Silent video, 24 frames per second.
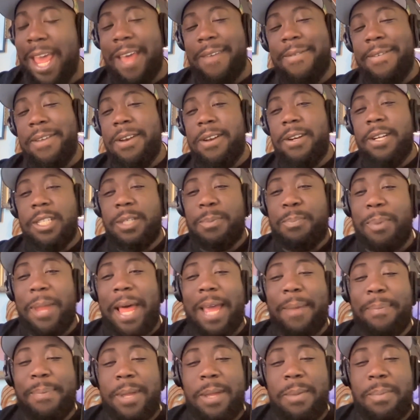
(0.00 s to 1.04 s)
Have you noticed
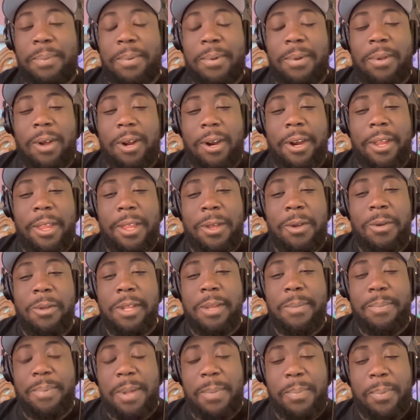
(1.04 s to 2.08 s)
black people are the
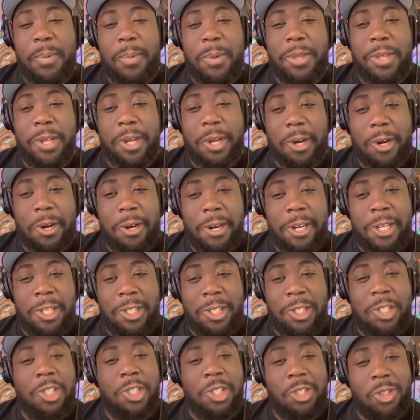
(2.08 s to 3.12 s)
only people with the courage
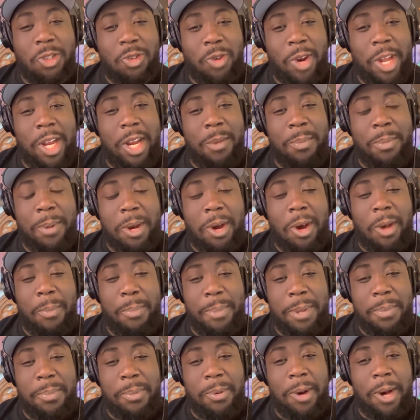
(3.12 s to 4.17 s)
to just straight up call
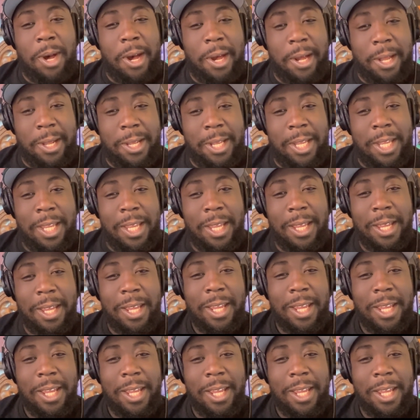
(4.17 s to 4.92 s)
people ugly